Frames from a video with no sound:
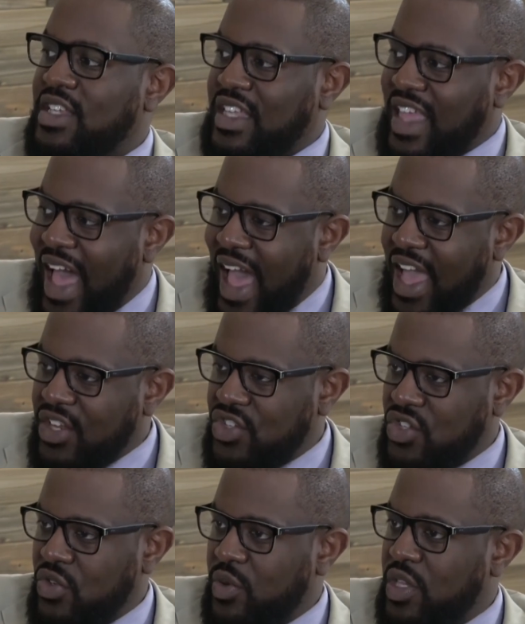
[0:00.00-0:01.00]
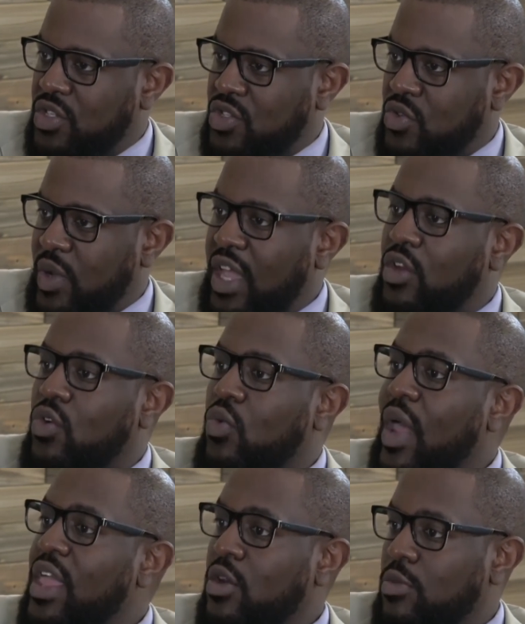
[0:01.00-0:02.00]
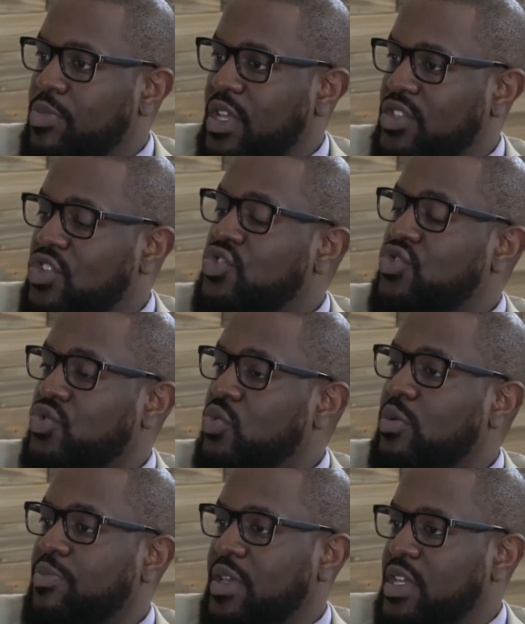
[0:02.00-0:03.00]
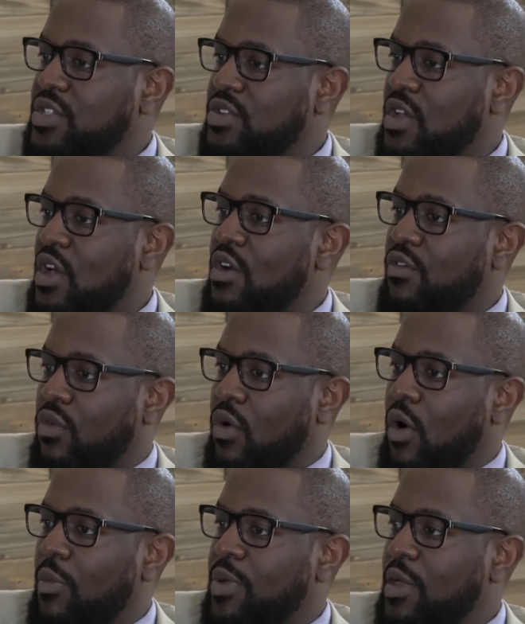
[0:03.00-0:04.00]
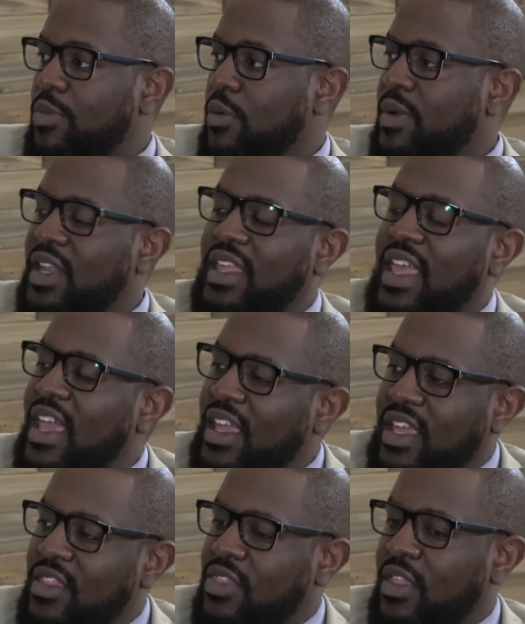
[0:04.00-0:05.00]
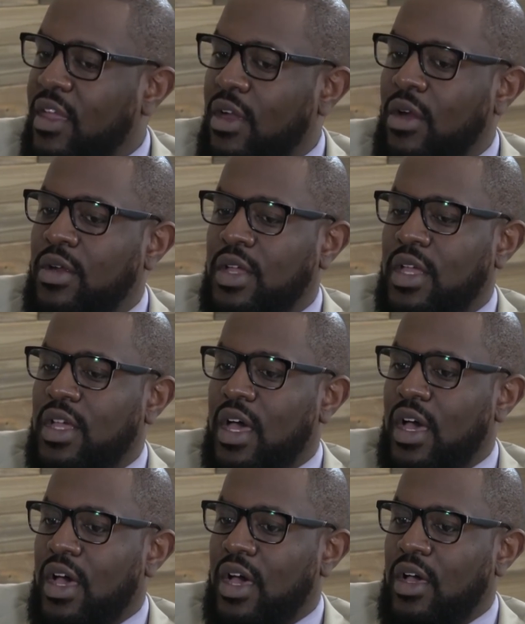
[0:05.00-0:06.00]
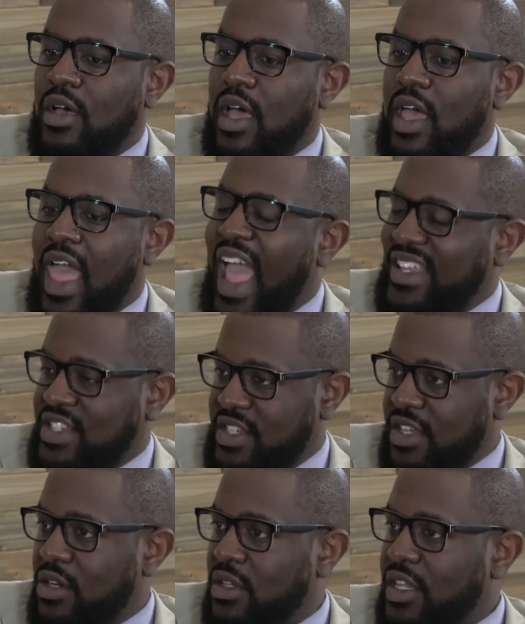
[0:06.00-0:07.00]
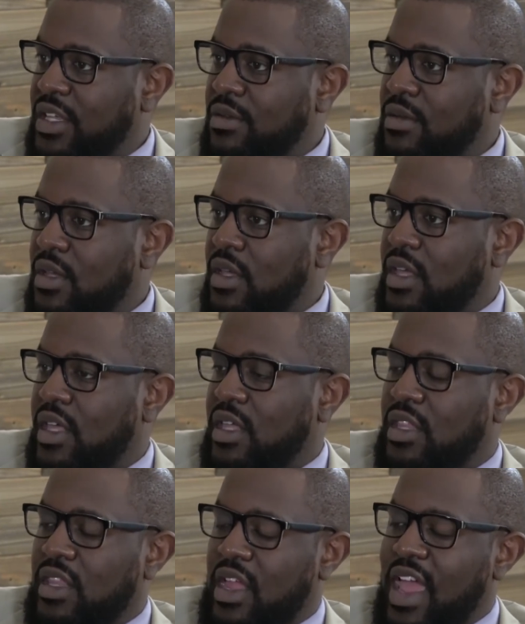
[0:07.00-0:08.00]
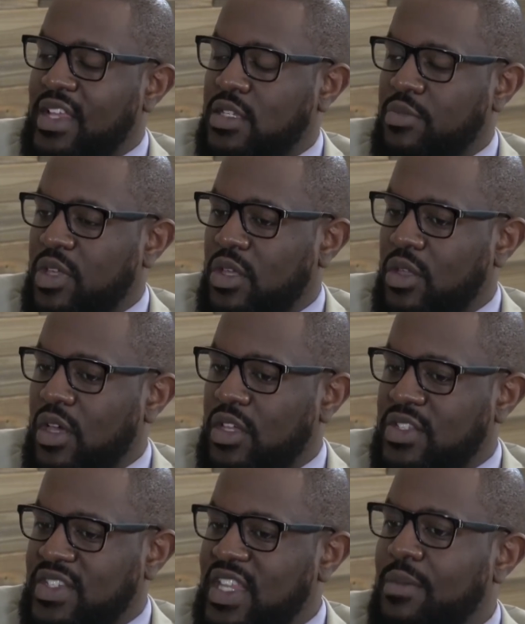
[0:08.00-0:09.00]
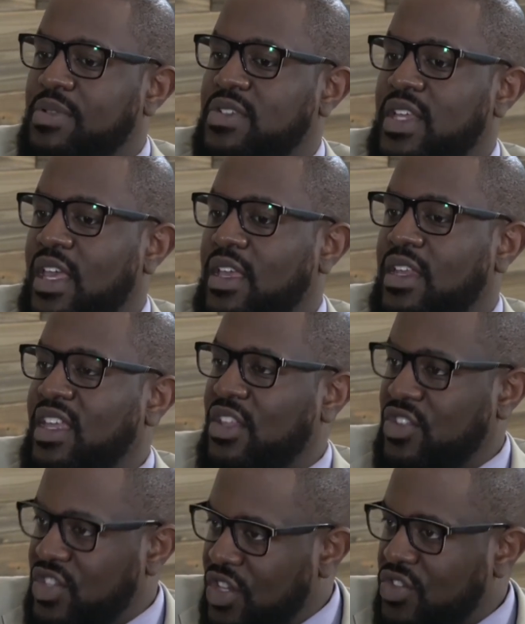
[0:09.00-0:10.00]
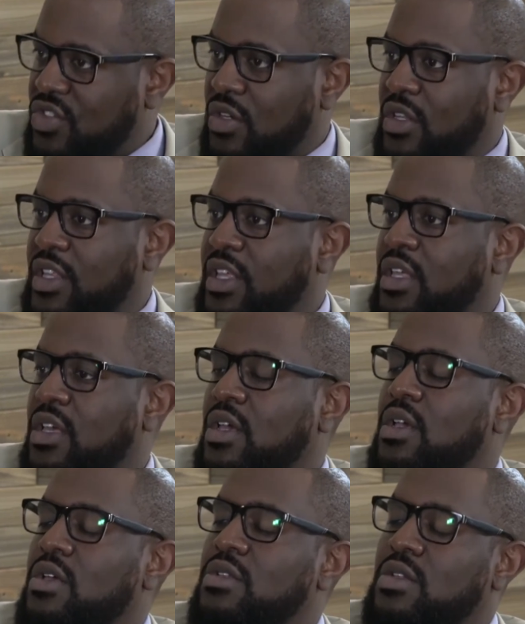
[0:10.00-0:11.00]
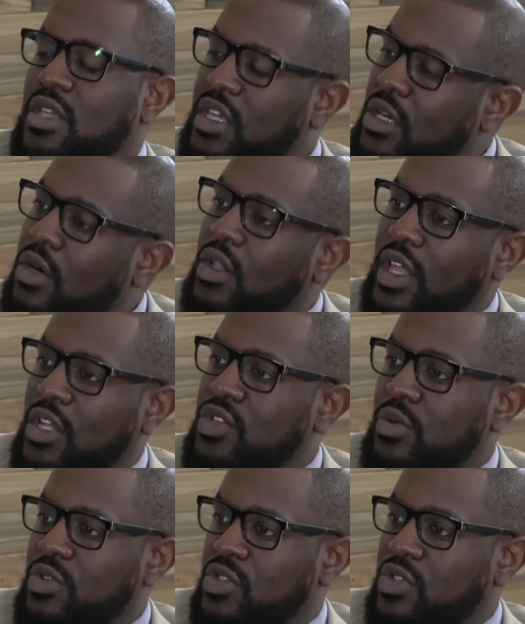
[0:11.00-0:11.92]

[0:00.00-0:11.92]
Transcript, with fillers: to guide you into a greater peace, a truer peace for all people. But it can't get there uh, accidentally. Mm -hmm. It has to be uh, steps taken intentionally to heal and to